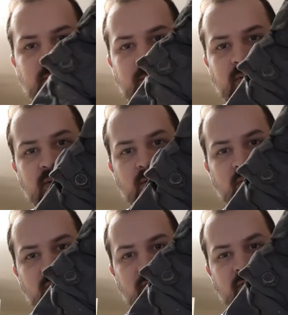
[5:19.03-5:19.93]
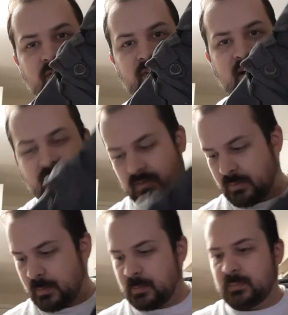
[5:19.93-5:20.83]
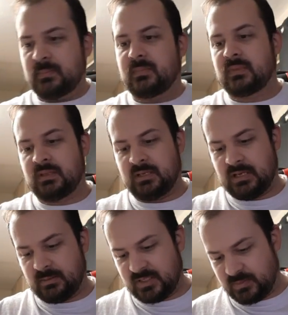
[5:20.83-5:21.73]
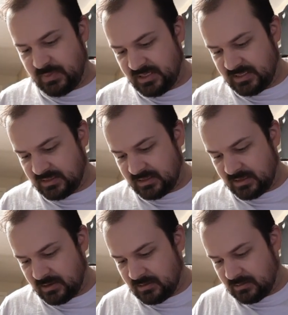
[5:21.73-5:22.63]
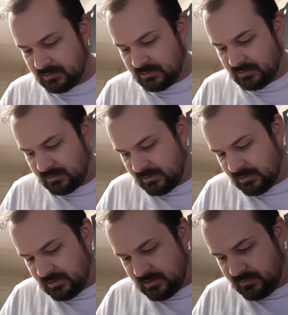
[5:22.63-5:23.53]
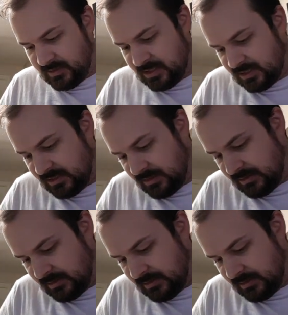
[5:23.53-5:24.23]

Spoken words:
1, 2, 3, 4, 5. How much space is in here? If I just